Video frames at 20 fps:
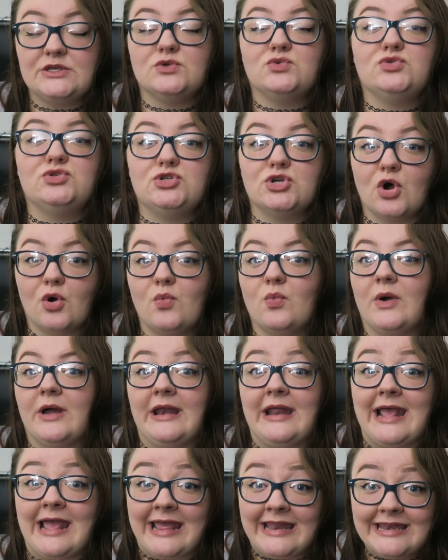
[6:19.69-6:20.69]
You don't
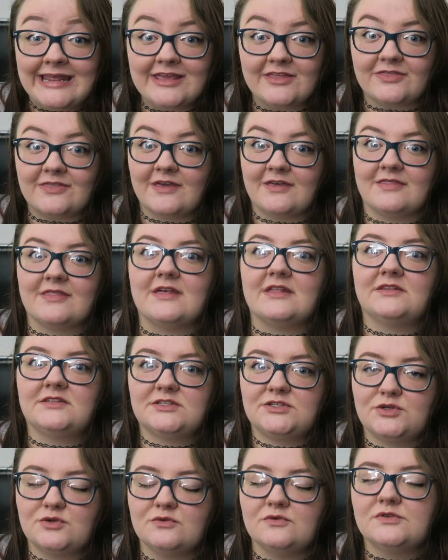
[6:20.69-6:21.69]
want anything that's
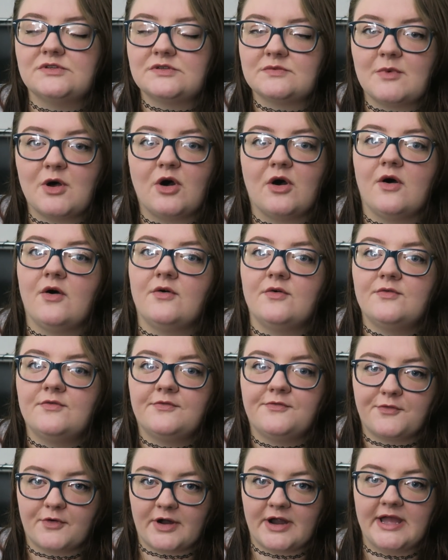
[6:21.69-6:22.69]
too small
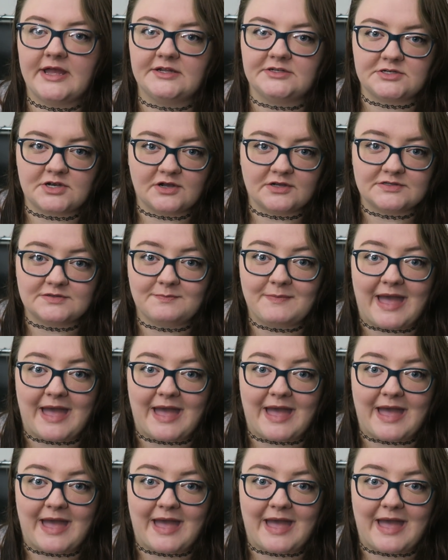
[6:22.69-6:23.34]
for a hedgehog's